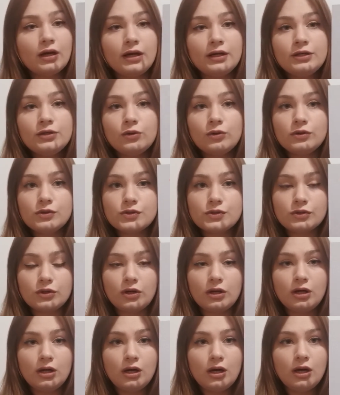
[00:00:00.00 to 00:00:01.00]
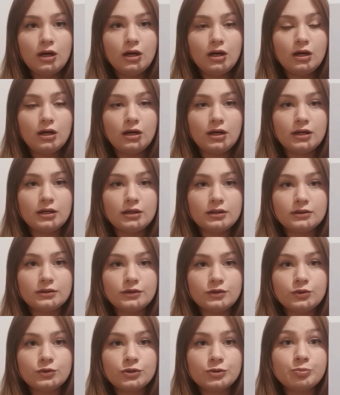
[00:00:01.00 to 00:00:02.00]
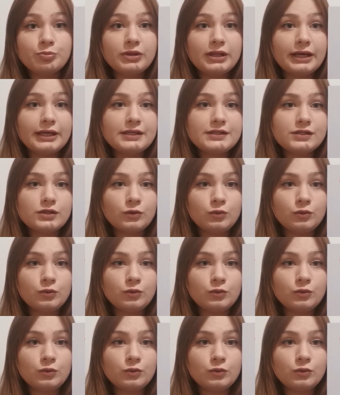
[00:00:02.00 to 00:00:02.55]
and also your place